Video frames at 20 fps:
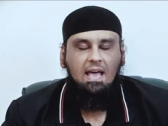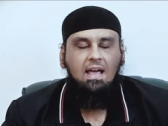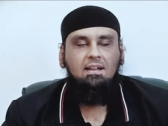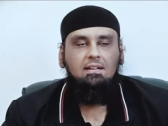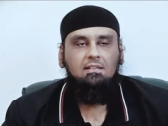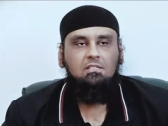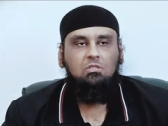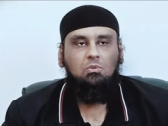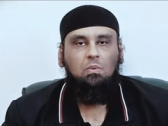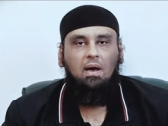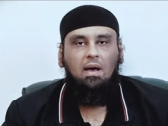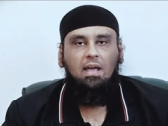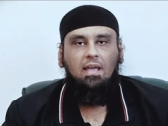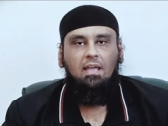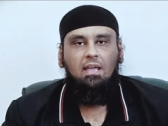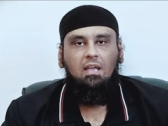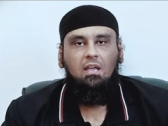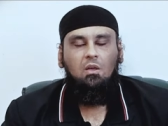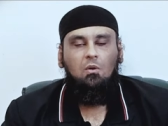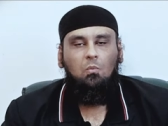That is
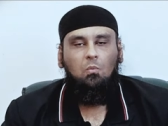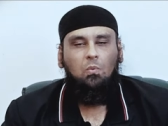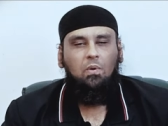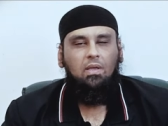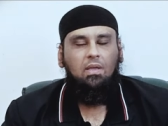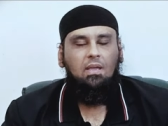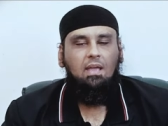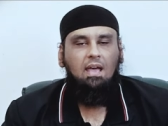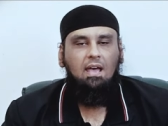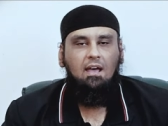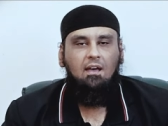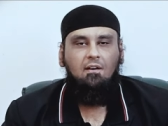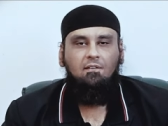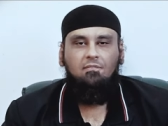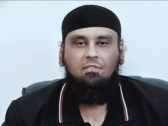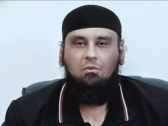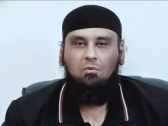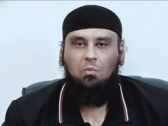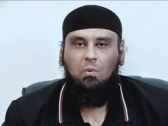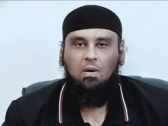why we
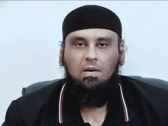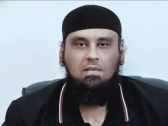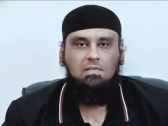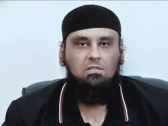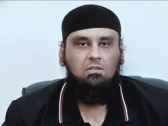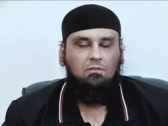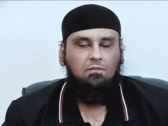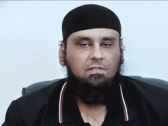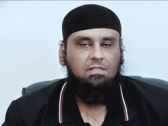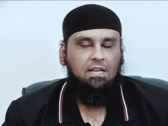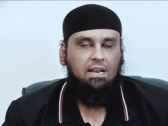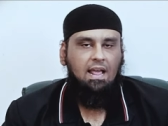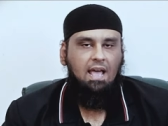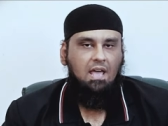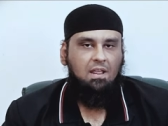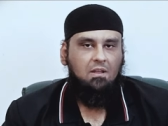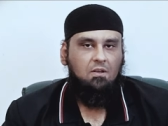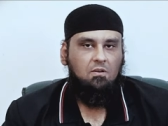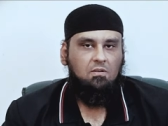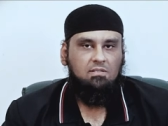have the worst of
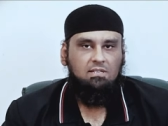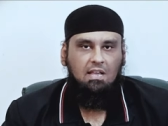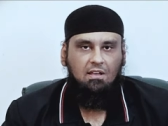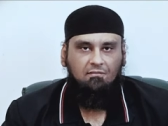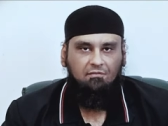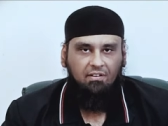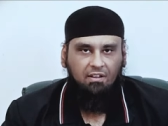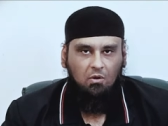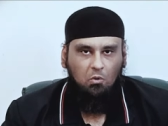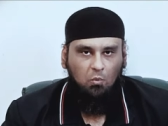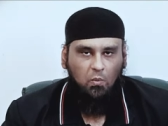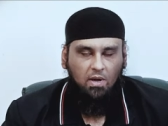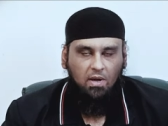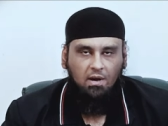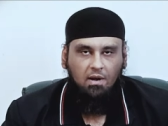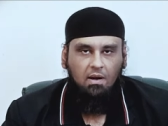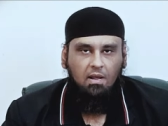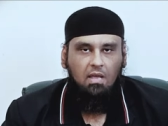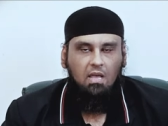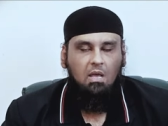scenarios
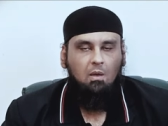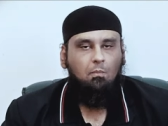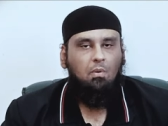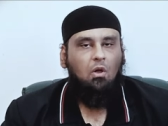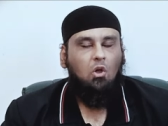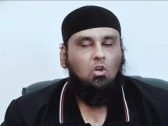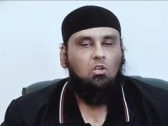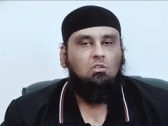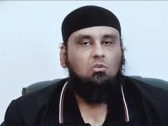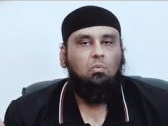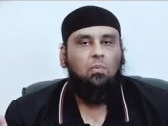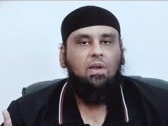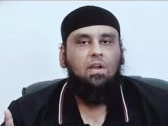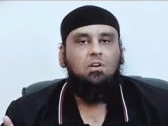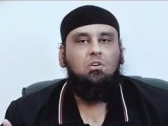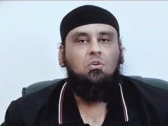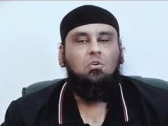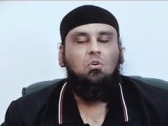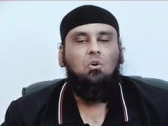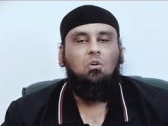everywhere because
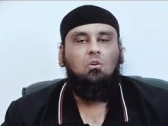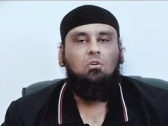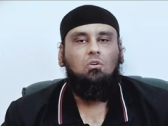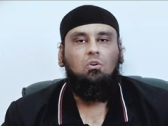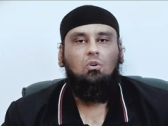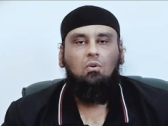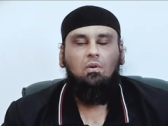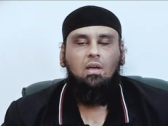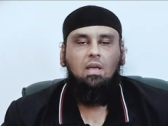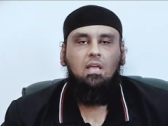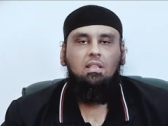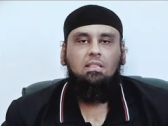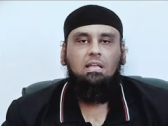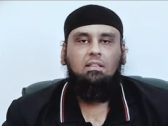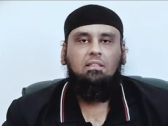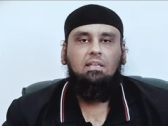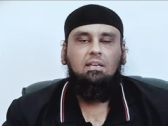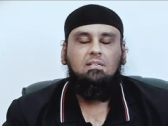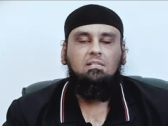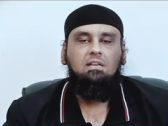we do not know
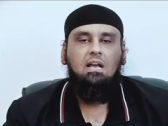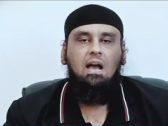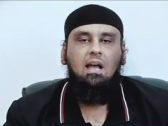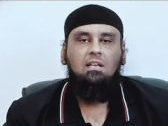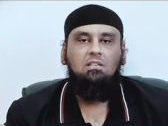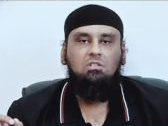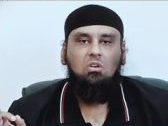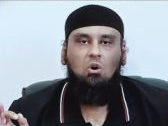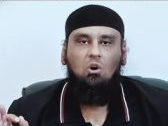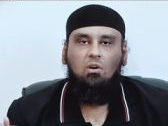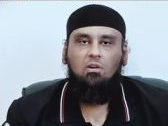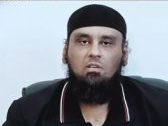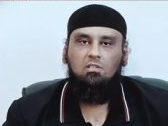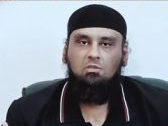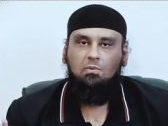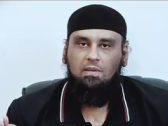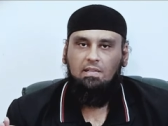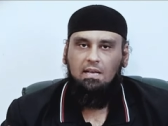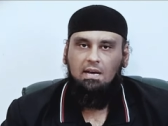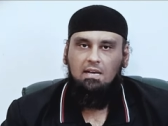that this guy is
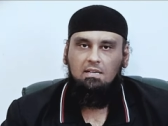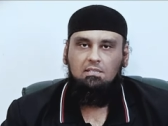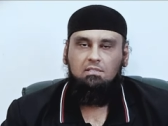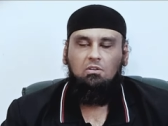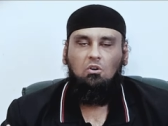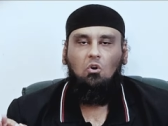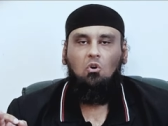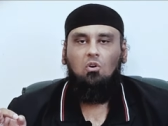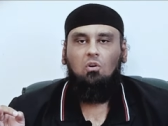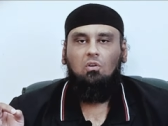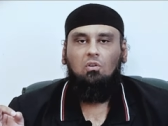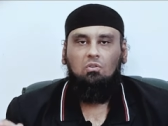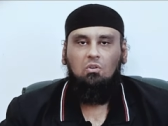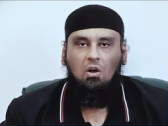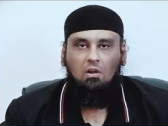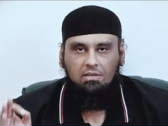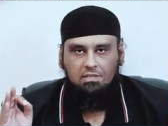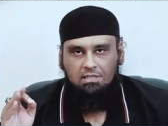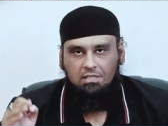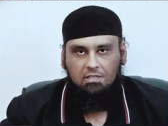honest with us or
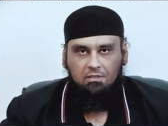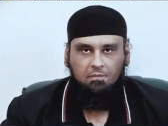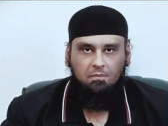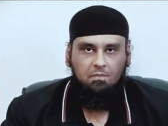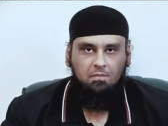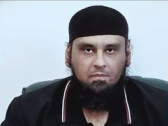not.